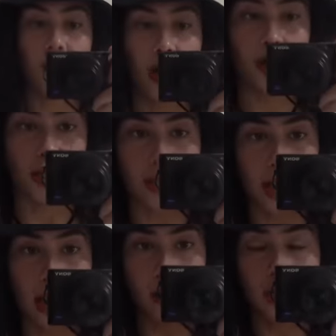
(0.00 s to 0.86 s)
adventures
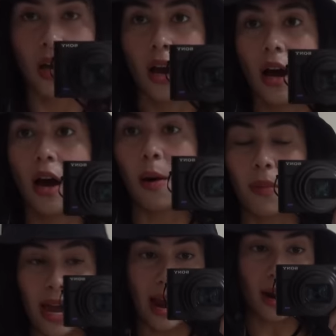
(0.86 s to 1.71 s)
out.
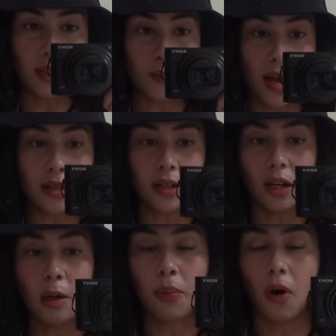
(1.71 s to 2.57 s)
My hair is
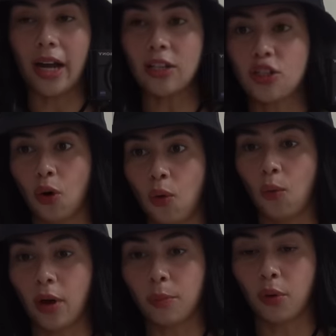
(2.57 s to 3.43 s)
mental, but I don't
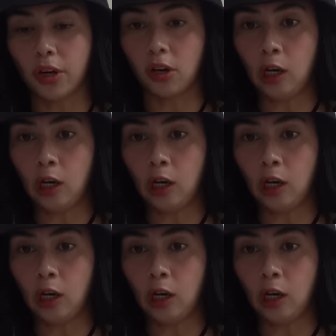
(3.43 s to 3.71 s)
want to put it